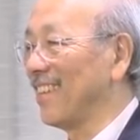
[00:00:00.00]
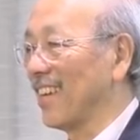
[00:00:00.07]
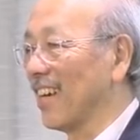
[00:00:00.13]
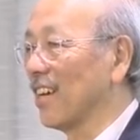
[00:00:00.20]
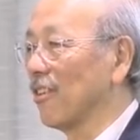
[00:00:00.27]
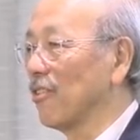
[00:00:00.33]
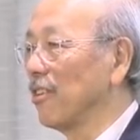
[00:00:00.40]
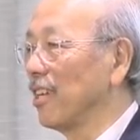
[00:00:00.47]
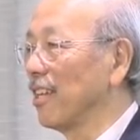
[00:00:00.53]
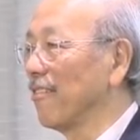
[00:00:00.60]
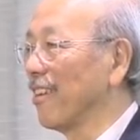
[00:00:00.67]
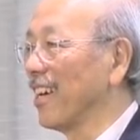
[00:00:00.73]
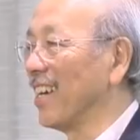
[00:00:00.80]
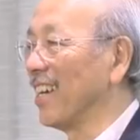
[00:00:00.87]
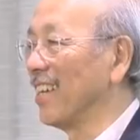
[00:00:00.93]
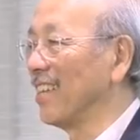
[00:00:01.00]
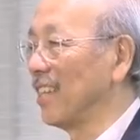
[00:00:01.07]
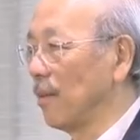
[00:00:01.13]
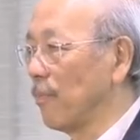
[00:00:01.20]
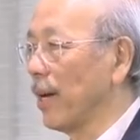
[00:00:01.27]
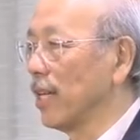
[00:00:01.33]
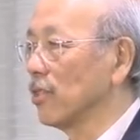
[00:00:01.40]
can go either way.
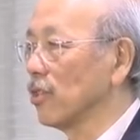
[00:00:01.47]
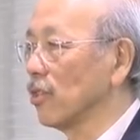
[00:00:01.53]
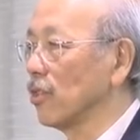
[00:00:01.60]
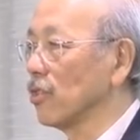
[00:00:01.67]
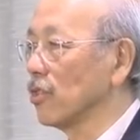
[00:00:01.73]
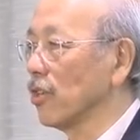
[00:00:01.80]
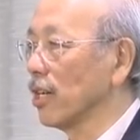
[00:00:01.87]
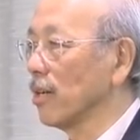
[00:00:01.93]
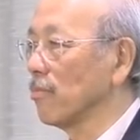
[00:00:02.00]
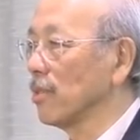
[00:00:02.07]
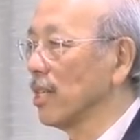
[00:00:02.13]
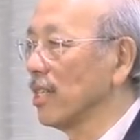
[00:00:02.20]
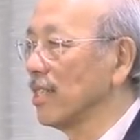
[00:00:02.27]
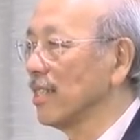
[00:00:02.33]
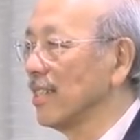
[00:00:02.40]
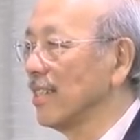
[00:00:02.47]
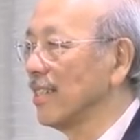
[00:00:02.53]
Depends on the circumstance.